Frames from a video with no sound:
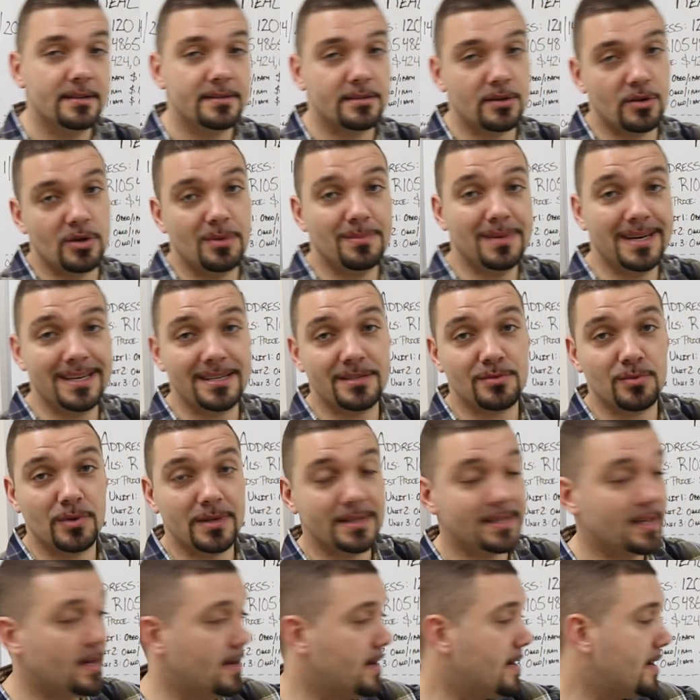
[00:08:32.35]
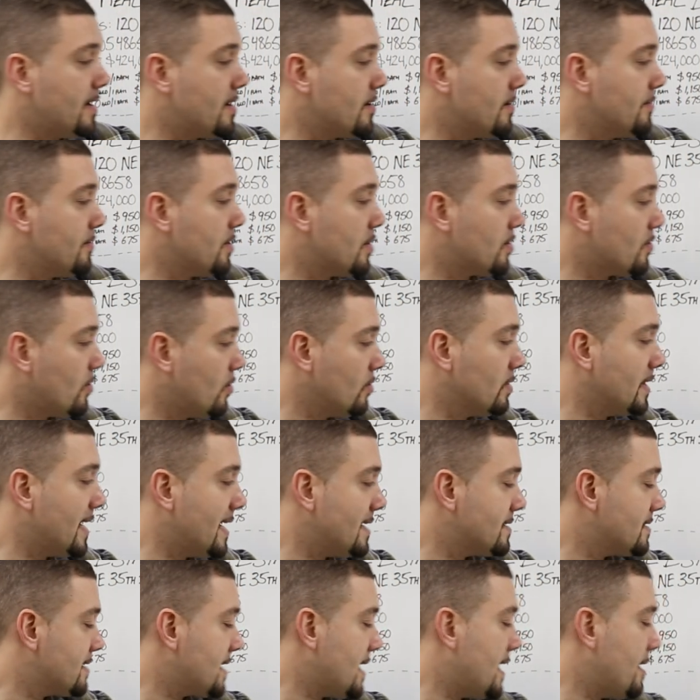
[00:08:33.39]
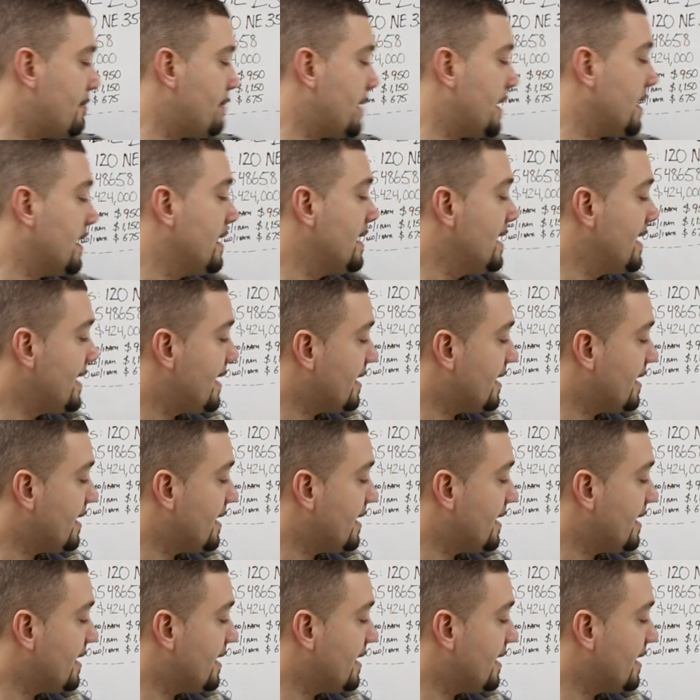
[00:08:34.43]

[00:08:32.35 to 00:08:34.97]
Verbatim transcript: so you might as well take care of your own landscaping.